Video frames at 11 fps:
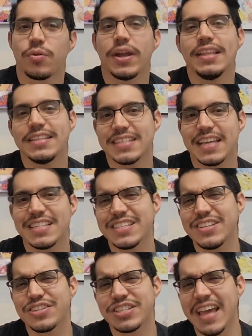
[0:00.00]
Rayleigh says,
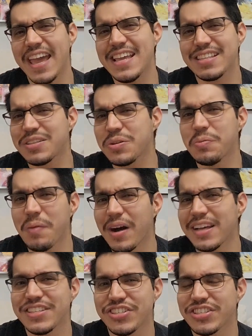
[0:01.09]
you're saying too
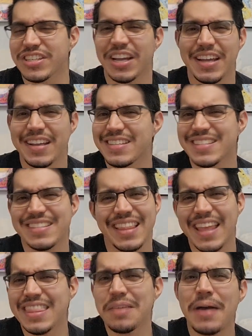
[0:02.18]
much. Just
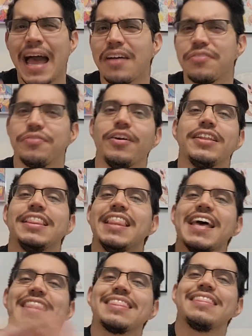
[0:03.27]
let them have fun.
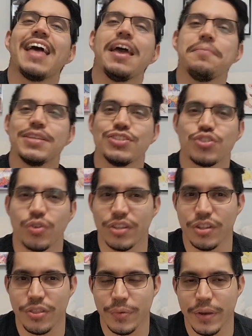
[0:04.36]
Let them enjoy
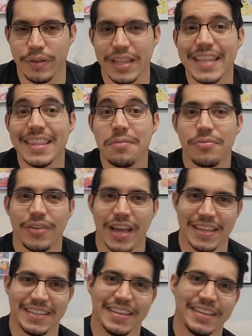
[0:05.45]
the thrill. Let them
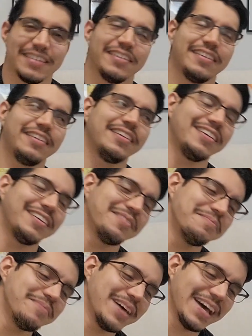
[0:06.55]
find it.
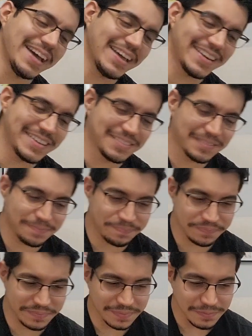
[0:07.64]
Oh, man.
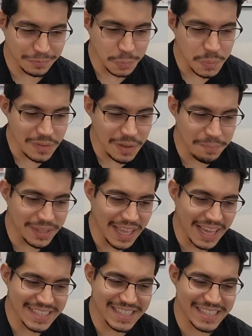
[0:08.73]
But
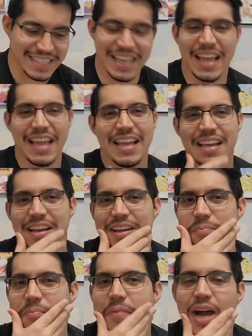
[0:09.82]
that's
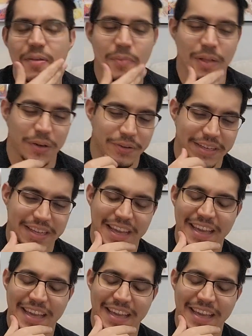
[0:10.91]
mind-blowing.